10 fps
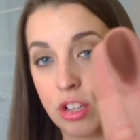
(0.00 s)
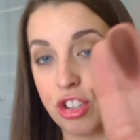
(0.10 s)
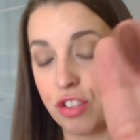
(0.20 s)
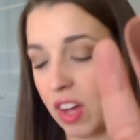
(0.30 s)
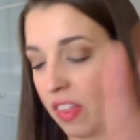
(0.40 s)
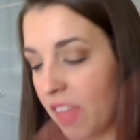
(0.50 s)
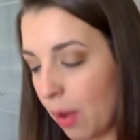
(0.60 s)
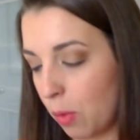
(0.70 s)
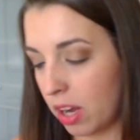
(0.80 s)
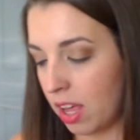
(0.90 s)
So you've got
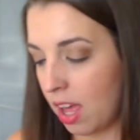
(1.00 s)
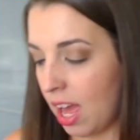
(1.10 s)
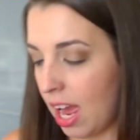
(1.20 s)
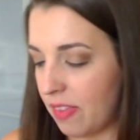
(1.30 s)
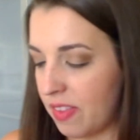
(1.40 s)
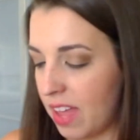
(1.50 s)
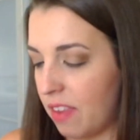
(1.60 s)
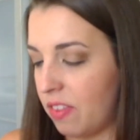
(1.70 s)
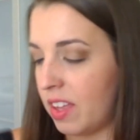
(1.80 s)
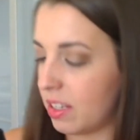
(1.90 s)
that one, and
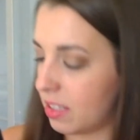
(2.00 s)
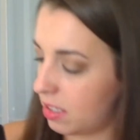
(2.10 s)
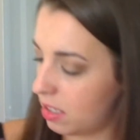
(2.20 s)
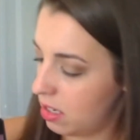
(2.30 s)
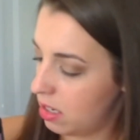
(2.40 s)
then this